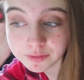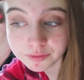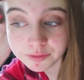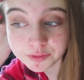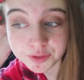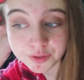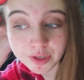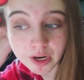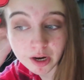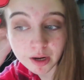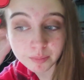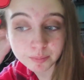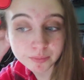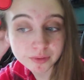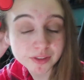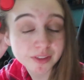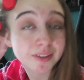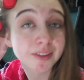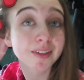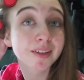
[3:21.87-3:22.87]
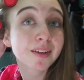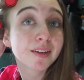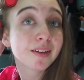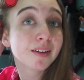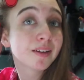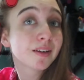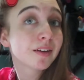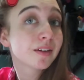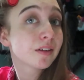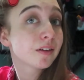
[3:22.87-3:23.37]
stopped
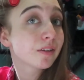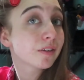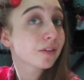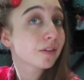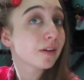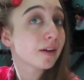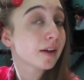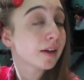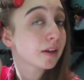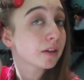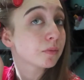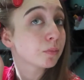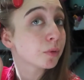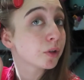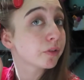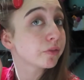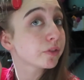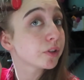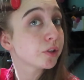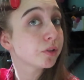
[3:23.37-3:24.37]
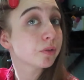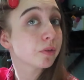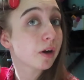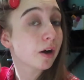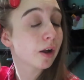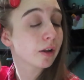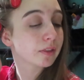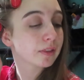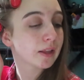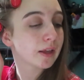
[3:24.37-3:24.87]
and moved to
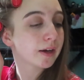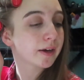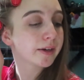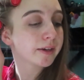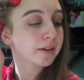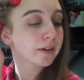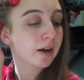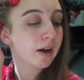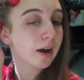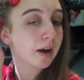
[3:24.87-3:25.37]
online,